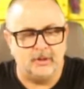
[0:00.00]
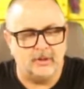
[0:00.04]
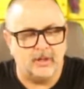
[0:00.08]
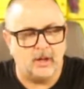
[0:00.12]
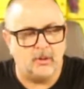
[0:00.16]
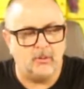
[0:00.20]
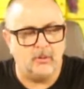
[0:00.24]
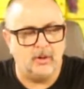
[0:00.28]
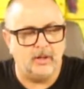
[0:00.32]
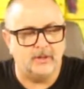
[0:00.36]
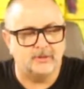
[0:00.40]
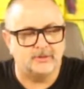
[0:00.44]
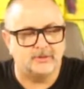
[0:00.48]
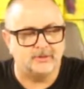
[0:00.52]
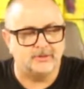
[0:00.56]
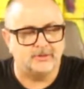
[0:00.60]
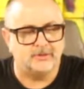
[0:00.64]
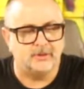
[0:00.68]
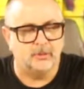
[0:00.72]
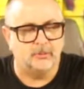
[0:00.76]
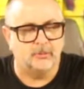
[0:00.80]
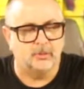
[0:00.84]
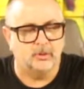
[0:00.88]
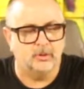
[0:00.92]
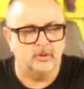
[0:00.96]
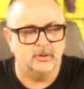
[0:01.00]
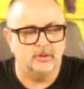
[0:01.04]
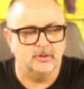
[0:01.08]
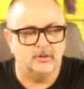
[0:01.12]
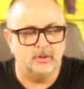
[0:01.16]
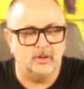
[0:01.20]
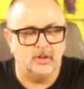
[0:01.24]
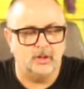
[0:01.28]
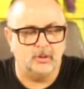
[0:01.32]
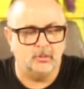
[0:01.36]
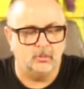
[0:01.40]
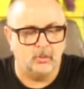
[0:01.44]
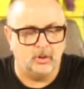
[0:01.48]
That way it's assembled
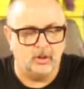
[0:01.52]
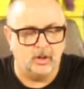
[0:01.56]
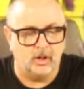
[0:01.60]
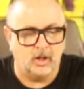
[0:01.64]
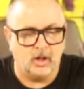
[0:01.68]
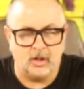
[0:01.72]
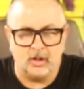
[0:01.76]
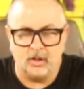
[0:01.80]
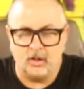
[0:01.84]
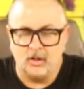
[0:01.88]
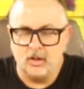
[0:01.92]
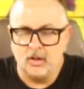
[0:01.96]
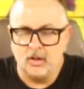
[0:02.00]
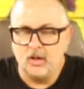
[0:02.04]
and whatnot.